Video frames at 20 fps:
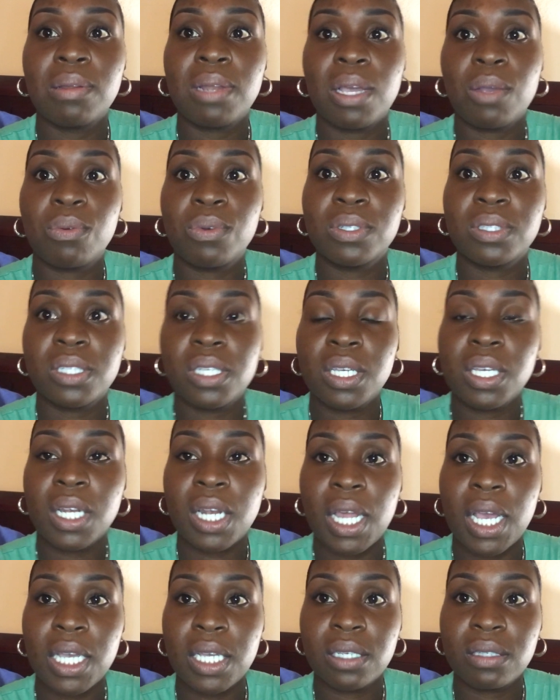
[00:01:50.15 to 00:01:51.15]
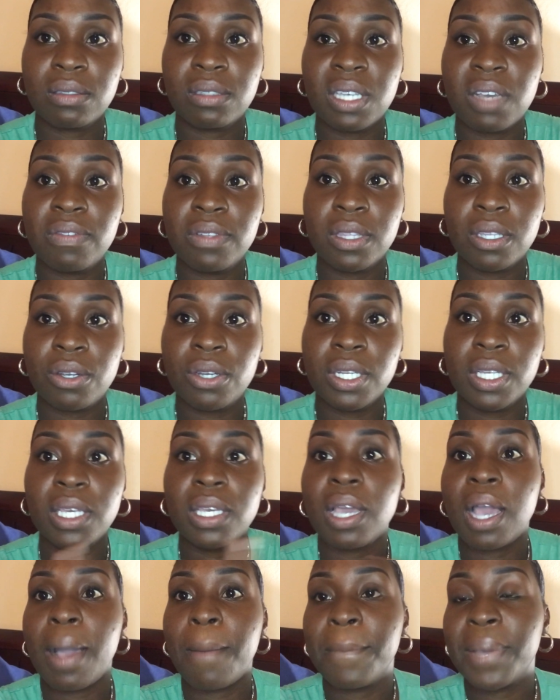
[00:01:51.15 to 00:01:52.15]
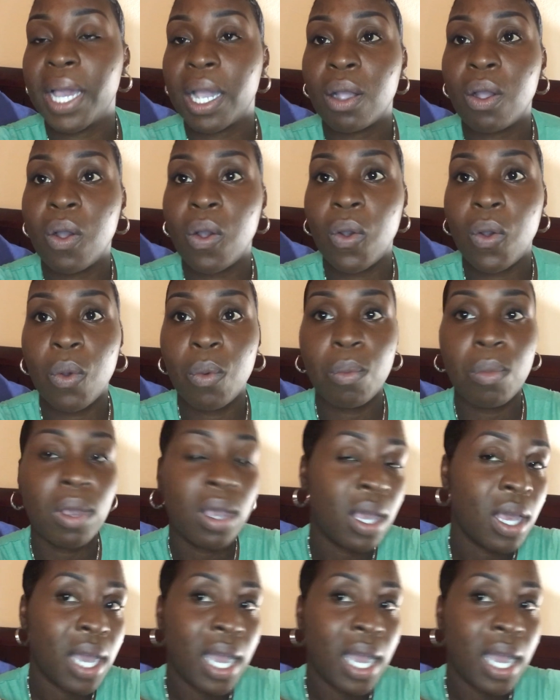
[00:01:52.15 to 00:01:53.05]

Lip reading: like once it hit like 7:30, I'm back home.